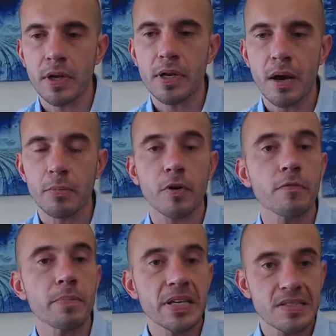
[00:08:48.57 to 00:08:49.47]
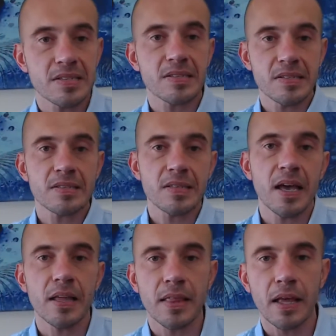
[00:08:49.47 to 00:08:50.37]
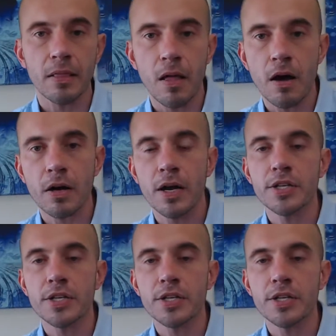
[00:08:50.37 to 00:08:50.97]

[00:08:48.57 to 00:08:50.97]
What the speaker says: number of businesses that log on